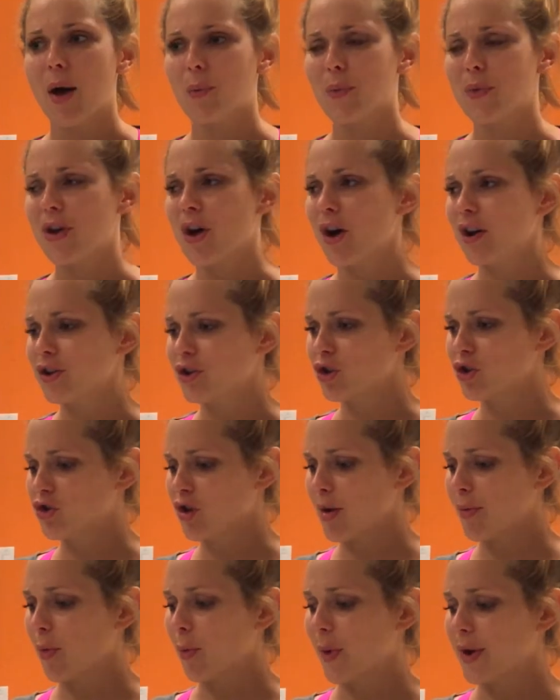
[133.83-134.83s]
We got into
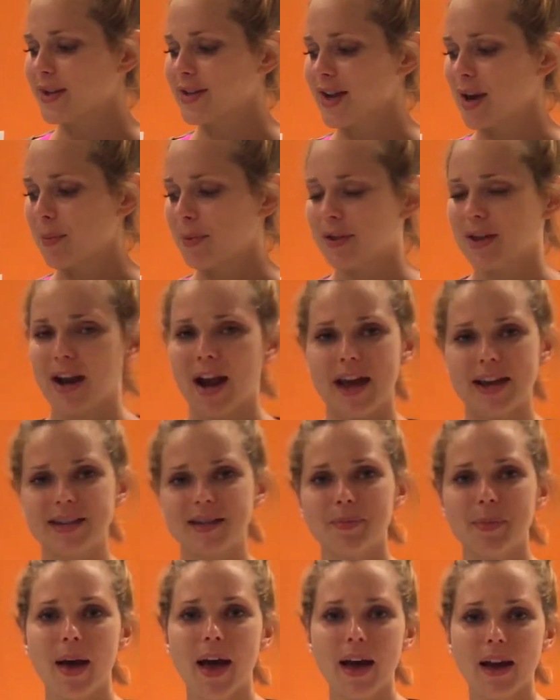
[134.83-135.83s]
trouble one time with an ice
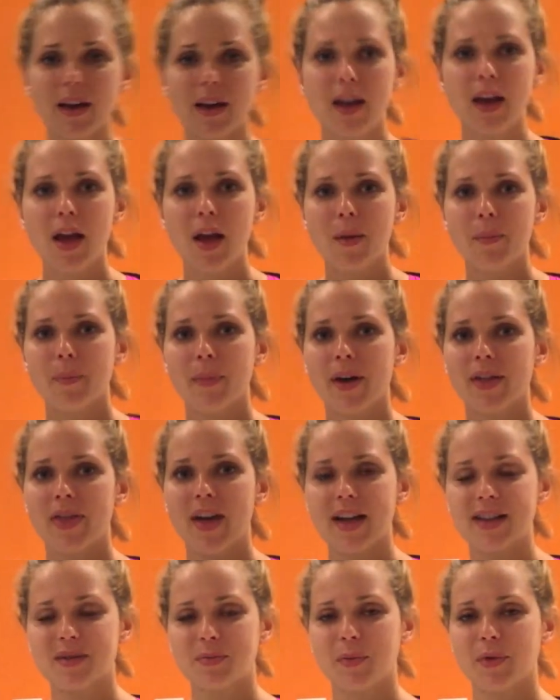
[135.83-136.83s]
pack, but
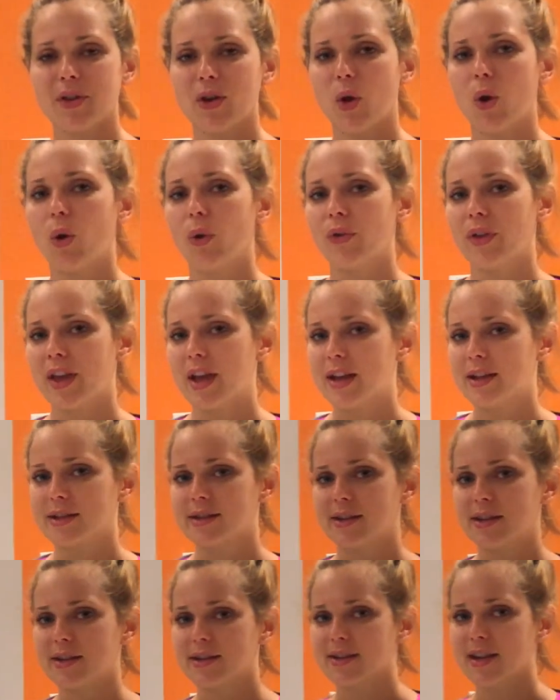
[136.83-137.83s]
that's been the only
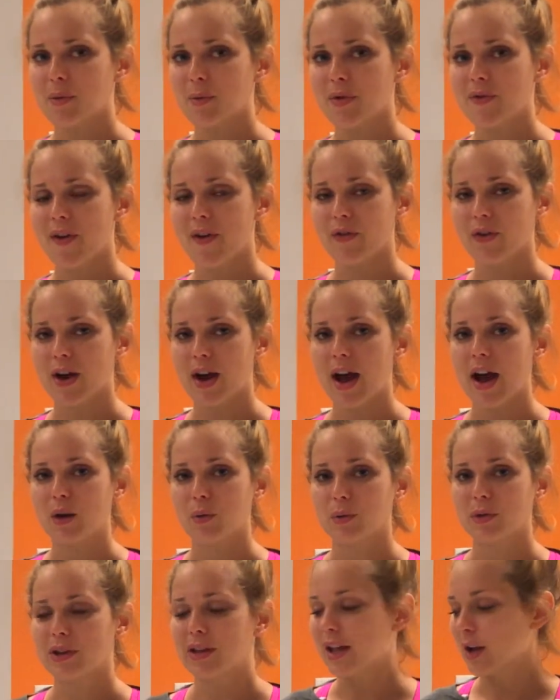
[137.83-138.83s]
instance that we've ever had
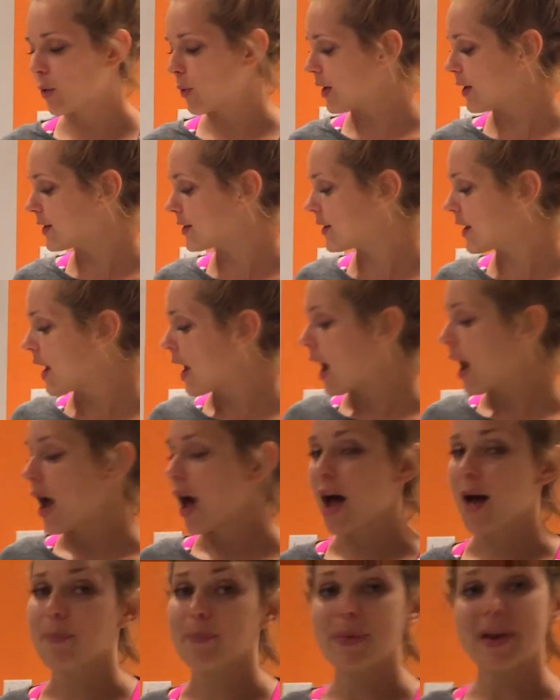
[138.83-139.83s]
with liquids.
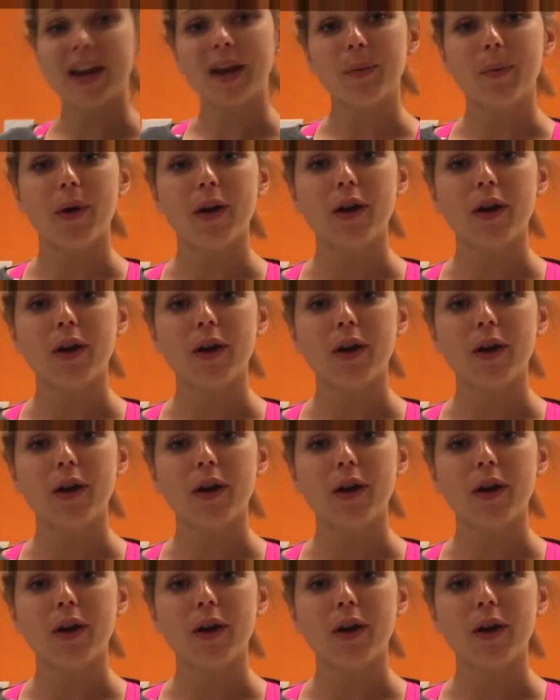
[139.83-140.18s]
Peanut